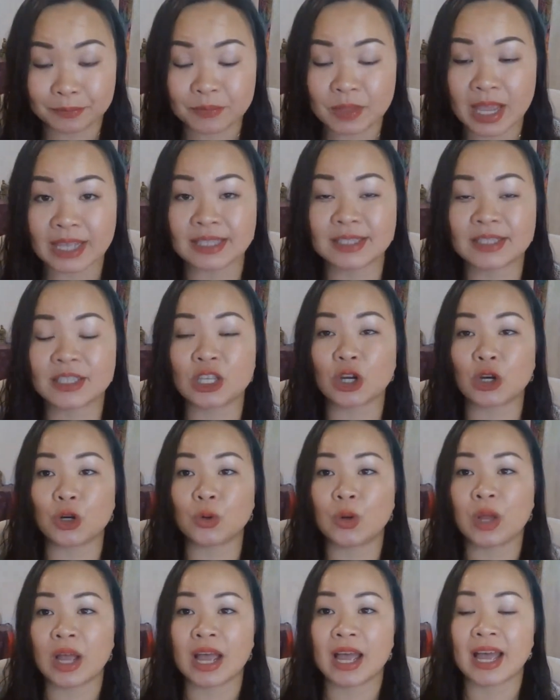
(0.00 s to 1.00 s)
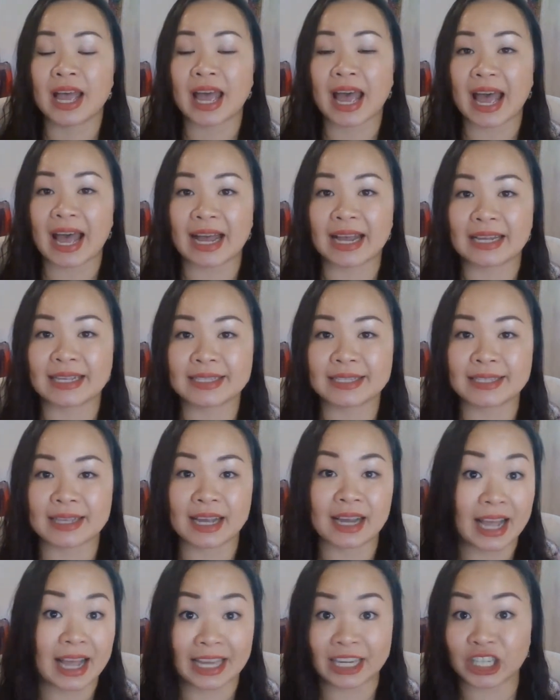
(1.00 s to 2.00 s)
And so, as
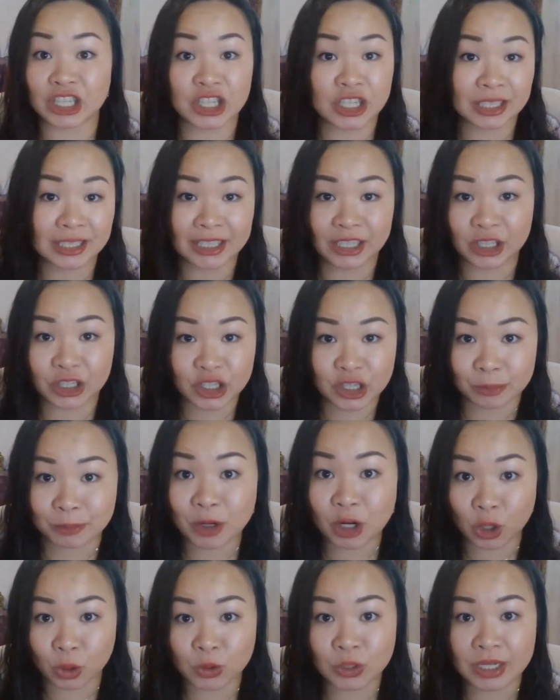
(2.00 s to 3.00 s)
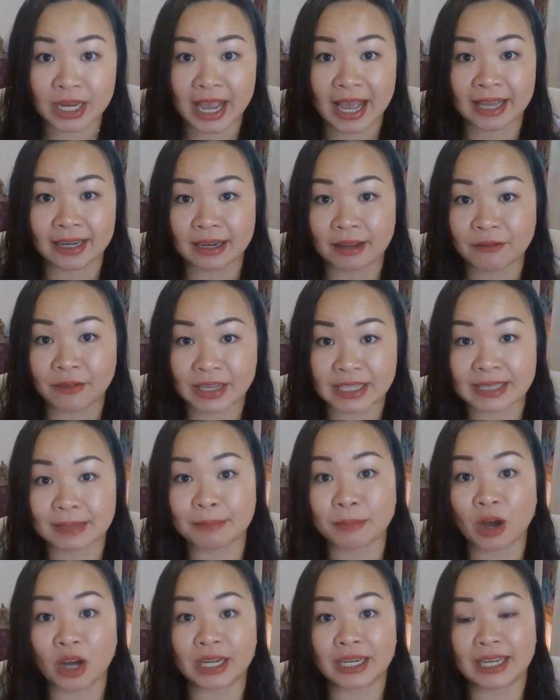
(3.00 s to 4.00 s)
an energy leadership coach and a face
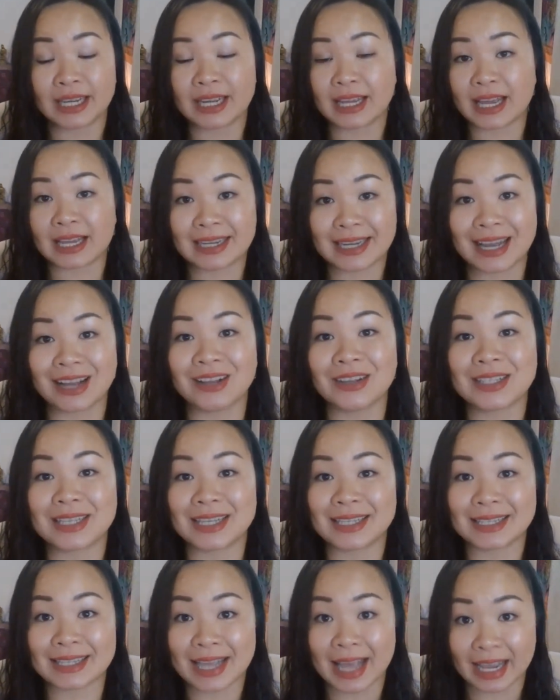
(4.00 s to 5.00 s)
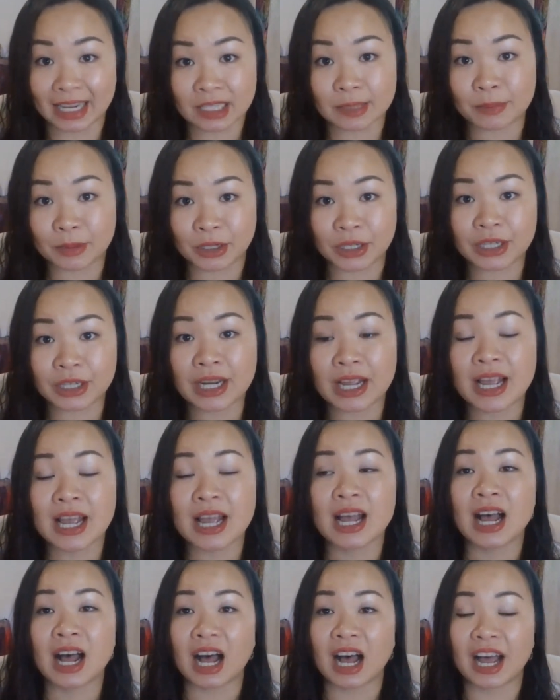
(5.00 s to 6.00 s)
and body analysis expert,
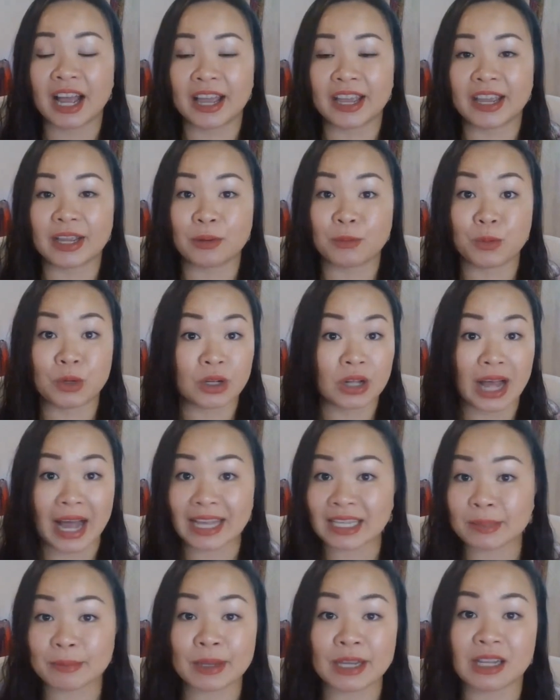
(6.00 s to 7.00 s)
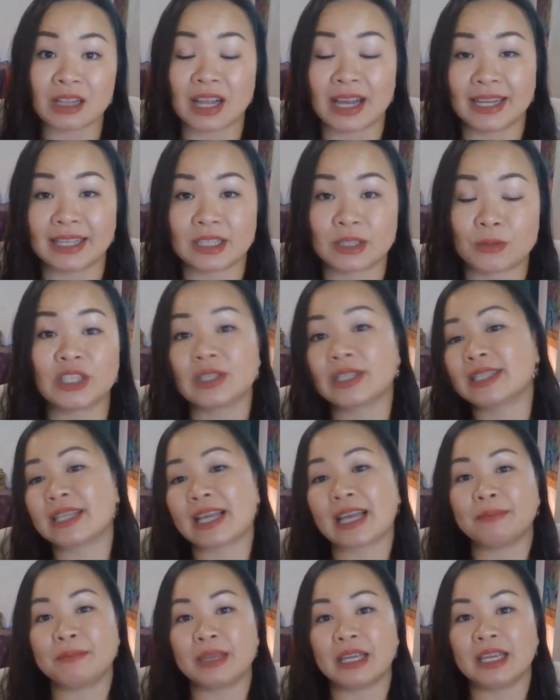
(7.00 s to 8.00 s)
I will ask my clients to
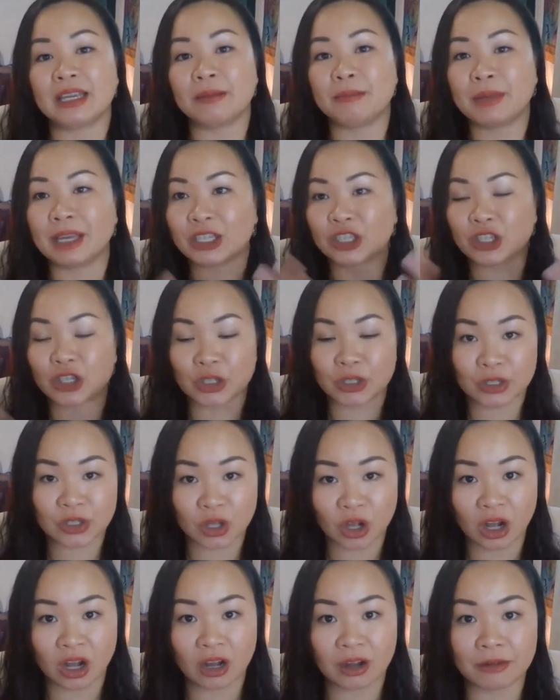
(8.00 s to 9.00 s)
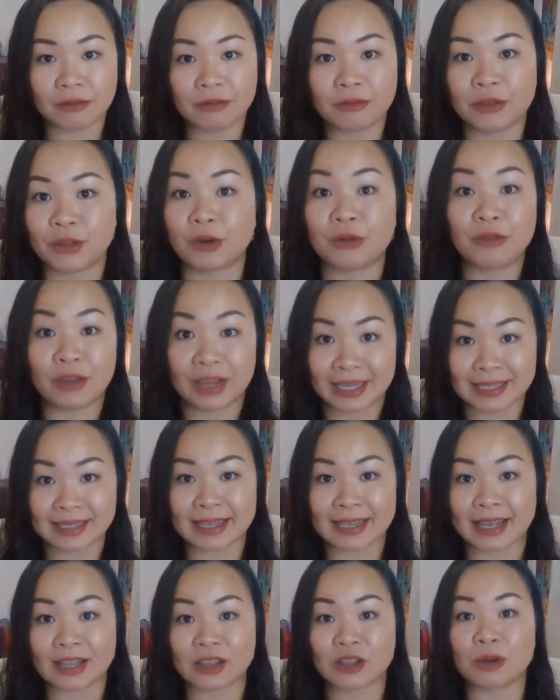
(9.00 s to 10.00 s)
send me pictures of their face
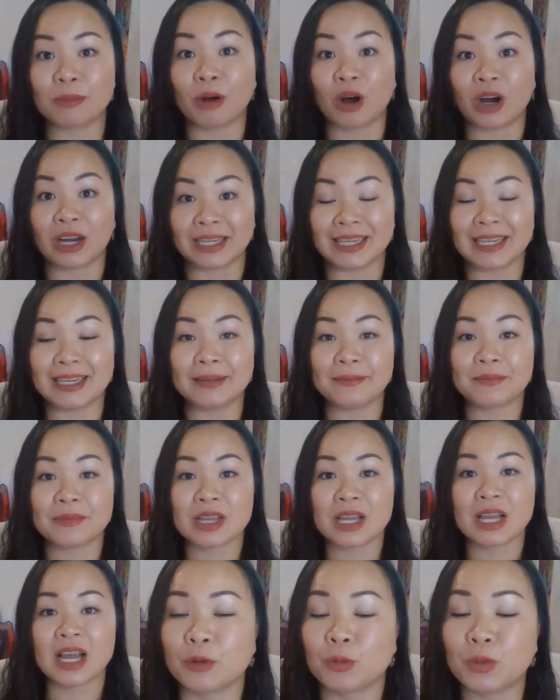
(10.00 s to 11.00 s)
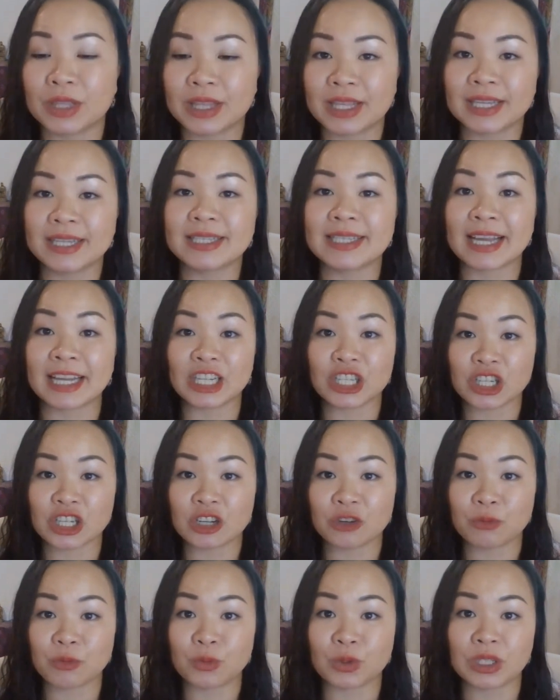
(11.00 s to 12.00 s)
and their body with the intention
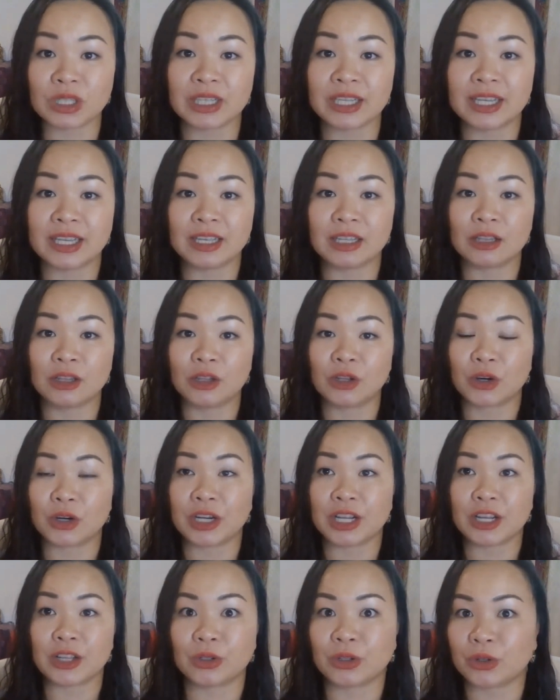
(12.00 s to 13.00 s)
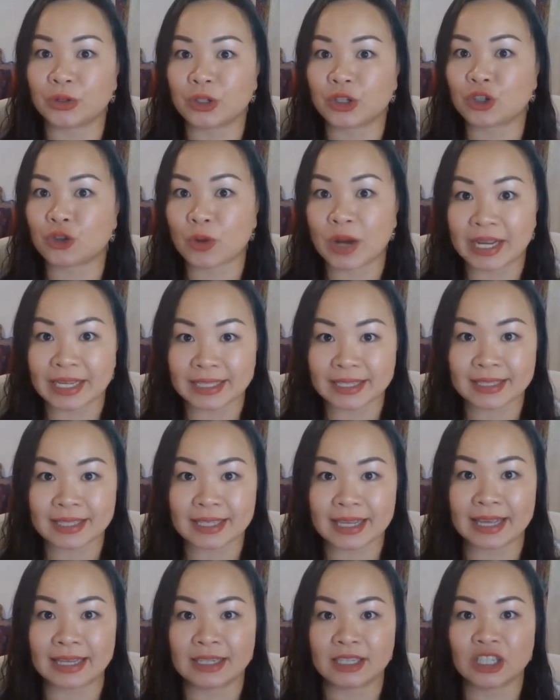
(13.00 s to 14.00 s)
of really learning their strengths
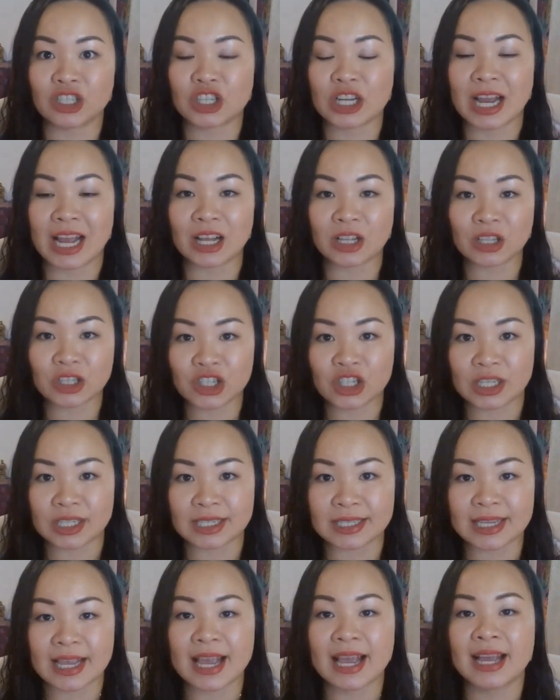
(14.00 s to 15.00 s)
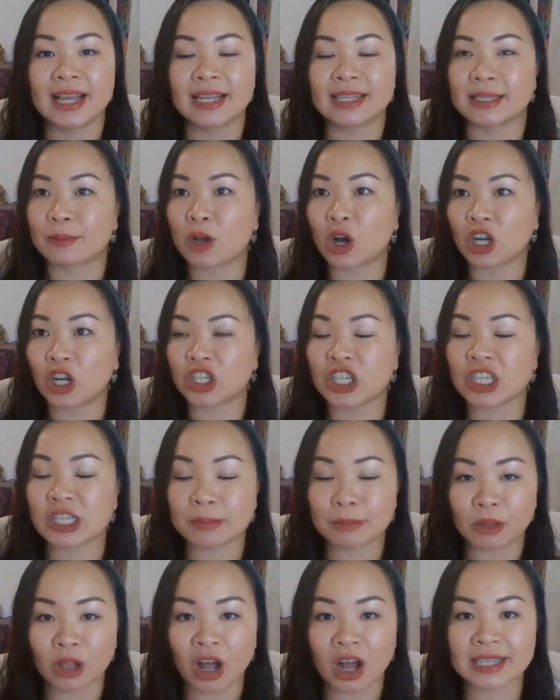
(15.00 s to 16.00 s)
and challenges, subconscious
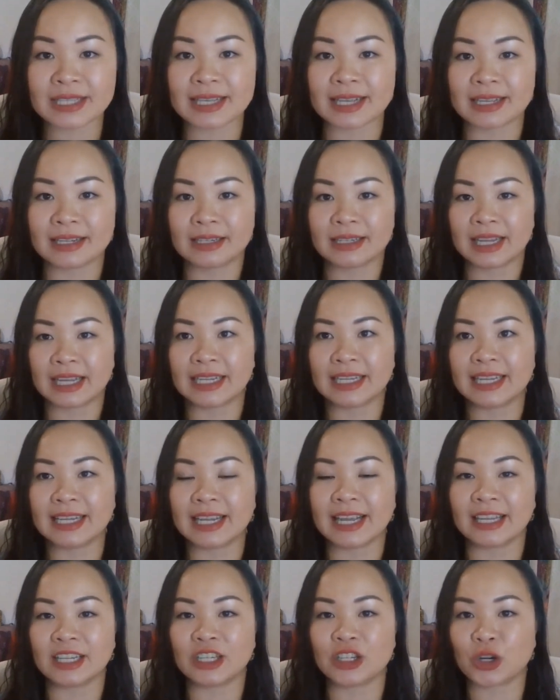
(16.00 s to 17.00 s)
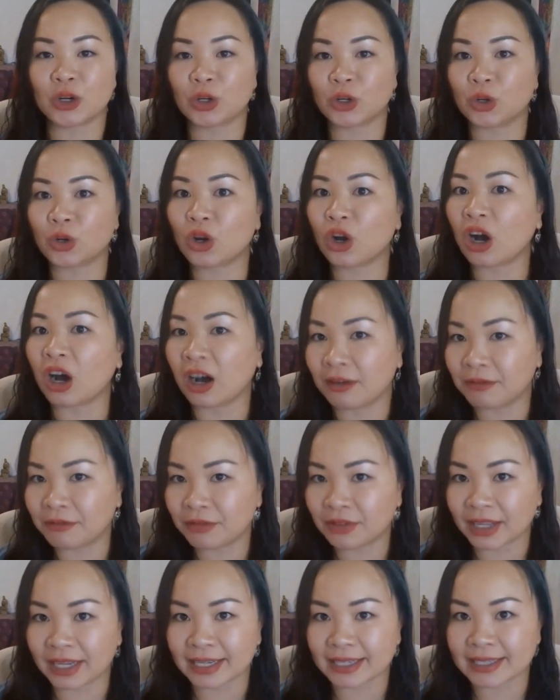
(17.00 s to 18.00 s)
blocks, and any internal
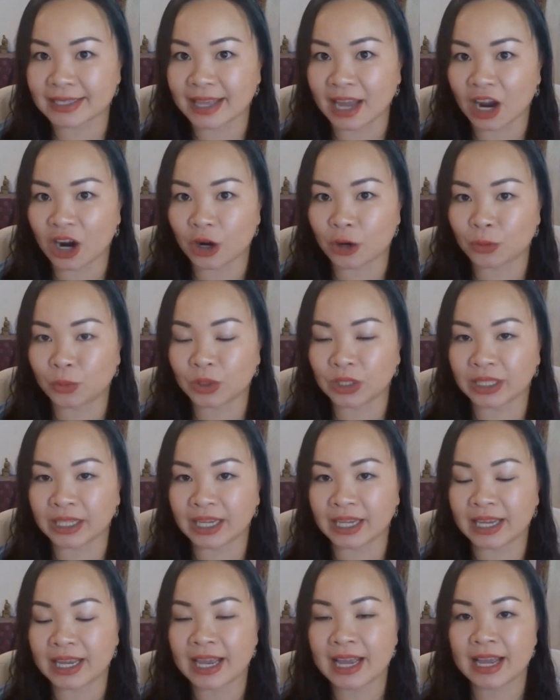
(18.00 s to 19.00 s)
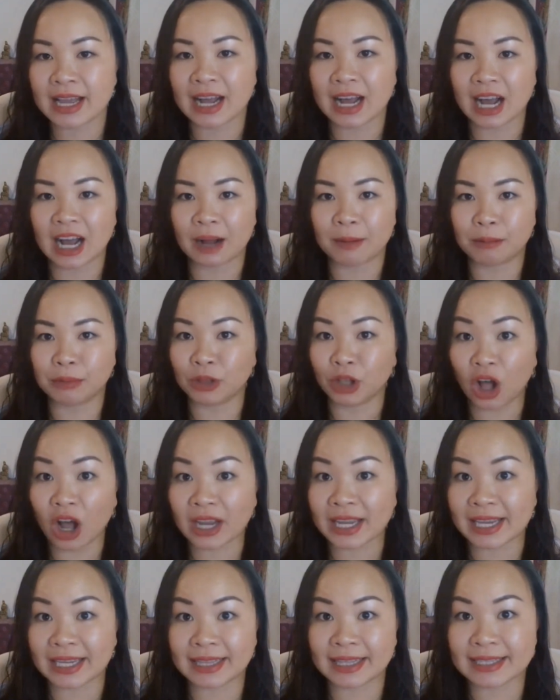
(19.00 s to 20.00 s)
conflicts that are really
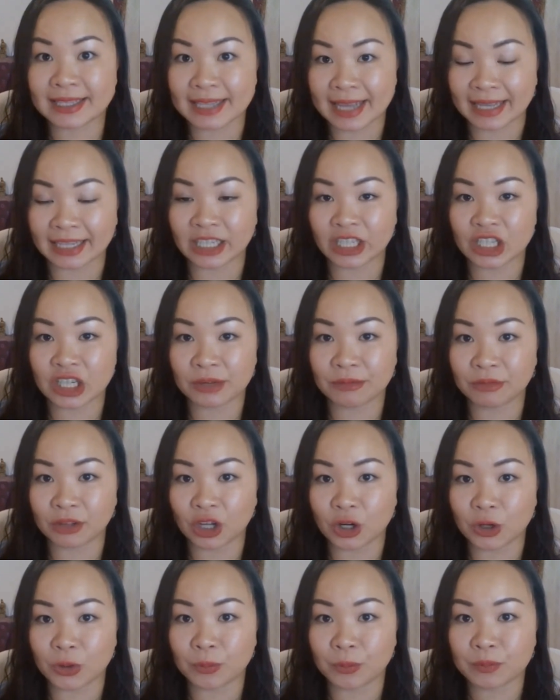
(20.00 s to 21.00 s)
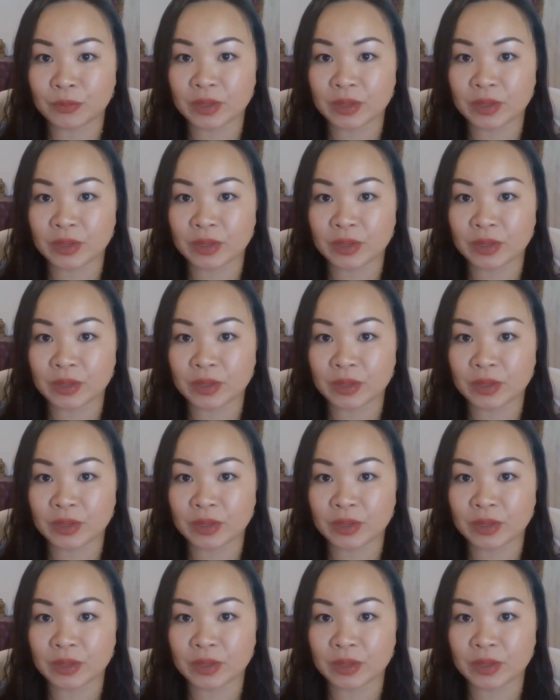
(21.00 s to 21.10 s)
blocking this energy flow.